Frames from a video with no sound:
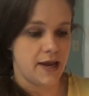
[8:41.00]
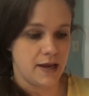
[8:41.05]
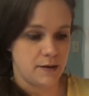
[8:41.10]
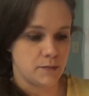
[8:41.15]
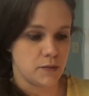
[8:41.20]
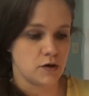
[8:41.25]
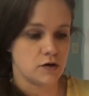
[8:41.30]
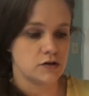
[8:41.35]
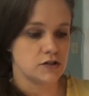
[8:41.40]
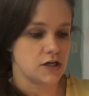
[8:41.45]

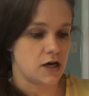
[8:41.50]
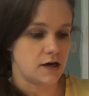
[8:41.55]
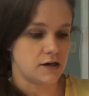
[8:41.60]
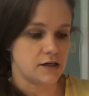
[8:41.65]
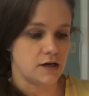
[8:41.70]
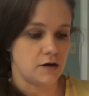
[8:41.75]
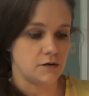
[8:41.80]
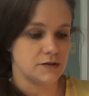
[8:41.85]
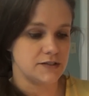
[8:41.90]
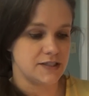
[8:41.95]
hamburgers, hot
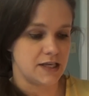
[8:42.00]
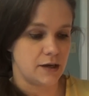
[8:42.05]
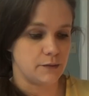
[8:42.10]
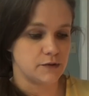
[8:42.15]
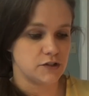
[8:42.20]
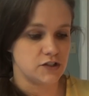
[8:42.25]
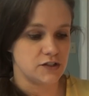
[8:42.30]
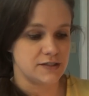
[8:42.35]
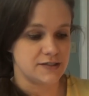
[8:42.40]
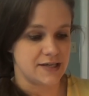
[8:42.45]
dogs,
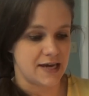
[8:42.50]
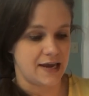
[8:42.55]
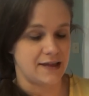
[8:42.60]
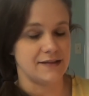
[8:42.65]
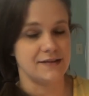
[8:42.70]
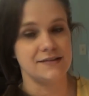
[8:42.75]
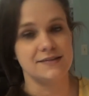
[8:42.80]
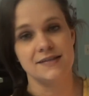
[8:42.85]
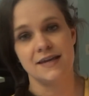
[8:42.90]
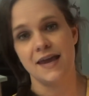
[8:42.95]
sandwiches,
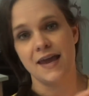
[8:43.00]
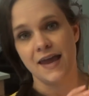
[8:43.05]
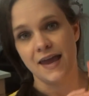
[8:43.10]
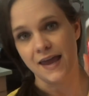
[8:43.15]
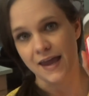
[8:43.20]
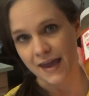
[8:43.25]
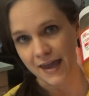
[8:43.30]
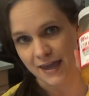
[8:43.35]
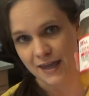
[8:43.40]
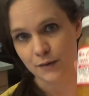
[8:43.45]
salads,
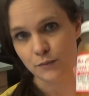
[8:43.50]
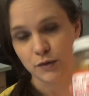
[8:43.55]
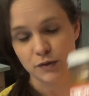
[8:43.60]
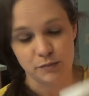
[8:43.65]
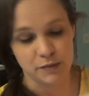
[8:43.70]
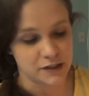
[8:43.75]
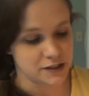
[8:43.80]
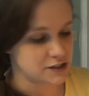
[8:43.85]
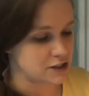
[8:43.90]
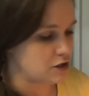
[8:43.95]
and
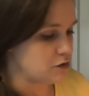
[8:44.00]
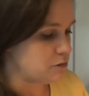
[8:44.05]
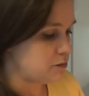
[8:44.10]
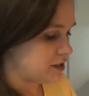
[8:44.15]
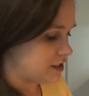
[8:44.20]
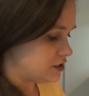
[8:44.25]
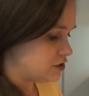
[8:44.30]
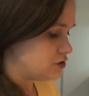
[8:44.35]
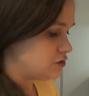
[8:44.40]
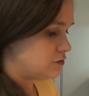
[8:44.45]
with pinto
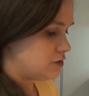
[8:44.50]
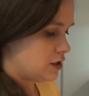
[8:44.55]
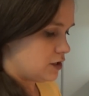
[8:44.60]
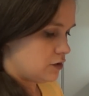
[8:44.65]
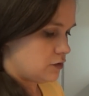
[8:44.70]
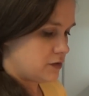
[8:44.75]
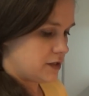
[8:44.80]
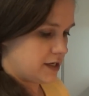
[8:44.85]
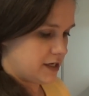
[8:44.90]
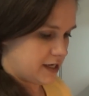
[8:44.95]
beans. You
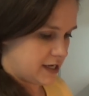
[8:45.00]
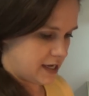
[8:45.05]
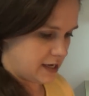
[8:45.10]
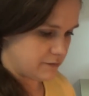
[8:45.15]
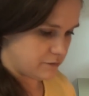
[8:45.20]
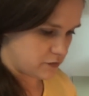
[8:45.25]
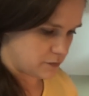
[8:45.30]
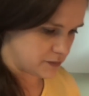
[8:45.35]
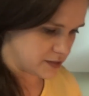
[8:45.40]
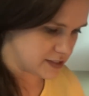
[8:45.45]
know that it came
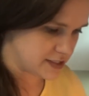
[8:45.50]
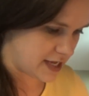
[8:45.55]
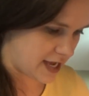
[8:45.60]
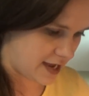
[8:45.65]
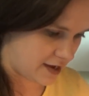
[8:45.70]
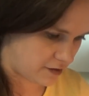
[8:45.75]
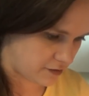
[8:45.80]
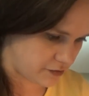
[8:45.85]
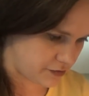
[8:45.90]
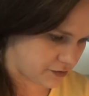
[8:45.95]
from the
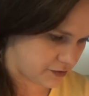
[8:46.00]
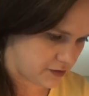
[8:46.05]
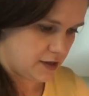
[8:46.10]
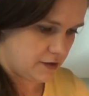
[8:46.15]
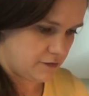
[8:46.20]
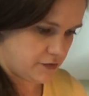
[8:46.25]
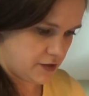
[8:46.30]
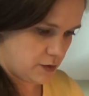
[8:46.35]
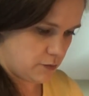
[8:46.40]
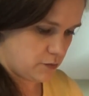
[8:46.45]
South
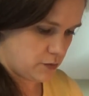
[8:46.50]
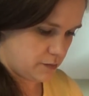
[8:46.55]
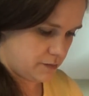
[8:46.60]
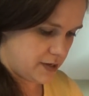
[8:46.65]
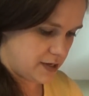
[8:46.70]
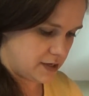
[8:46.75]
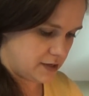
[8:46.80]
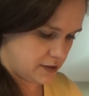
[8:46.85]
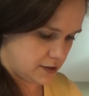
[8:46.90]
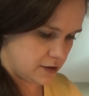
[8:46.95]
if they want to
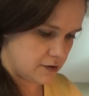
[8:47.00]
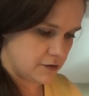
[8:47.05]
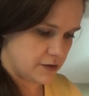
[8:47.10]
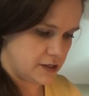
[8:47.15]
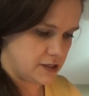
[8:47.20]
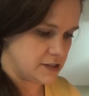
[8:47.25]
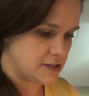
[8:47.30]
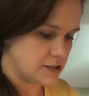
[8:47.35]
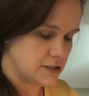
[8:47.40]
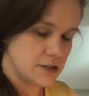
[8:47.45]
make clear
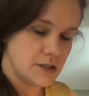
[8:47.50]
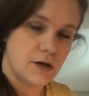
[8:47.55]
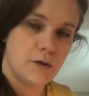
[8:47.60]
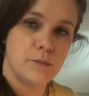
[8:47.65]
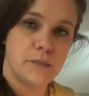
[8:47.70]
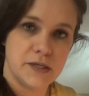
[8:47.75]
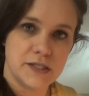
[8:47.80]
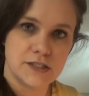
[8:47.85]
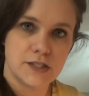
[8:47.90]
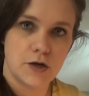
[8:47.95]
that it's good on
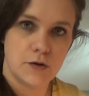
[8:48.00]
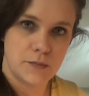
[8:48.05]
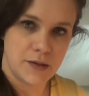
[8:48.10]
pinto